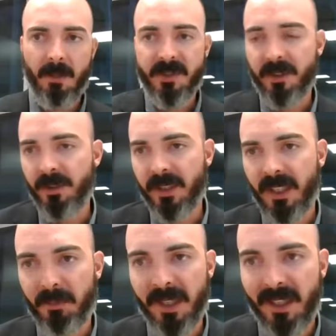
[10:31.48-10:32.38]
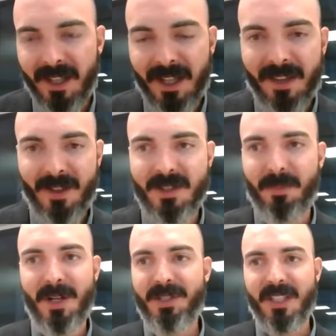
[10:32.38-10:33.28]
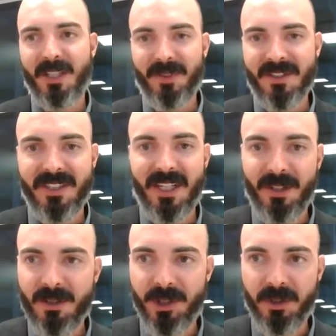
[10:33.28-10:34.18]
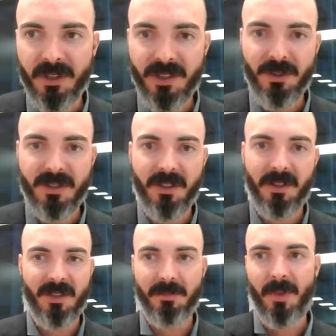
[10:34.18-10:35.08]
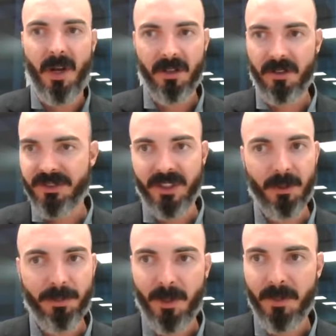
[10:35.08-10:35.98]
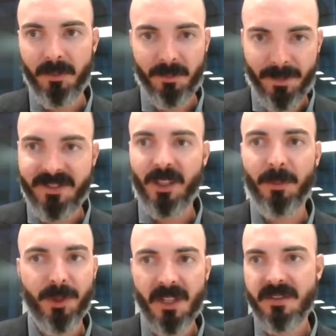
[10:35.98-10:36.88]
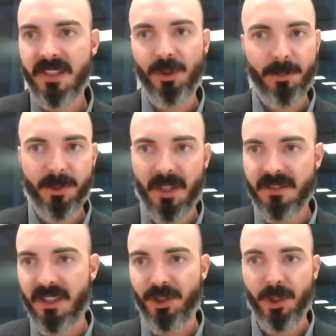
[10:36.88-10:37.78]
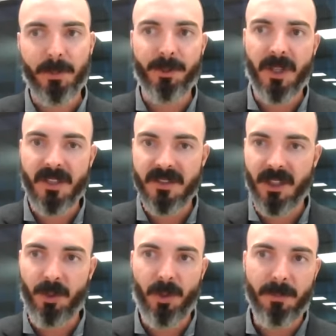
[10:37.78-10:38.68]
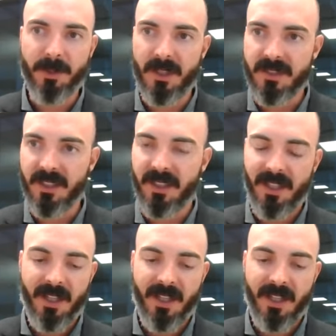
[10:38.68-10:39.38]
absolutely. I mean, there's a bunch of different scenarios you can do to model single porosity, dual porosity, triple porosity, or quad porosity.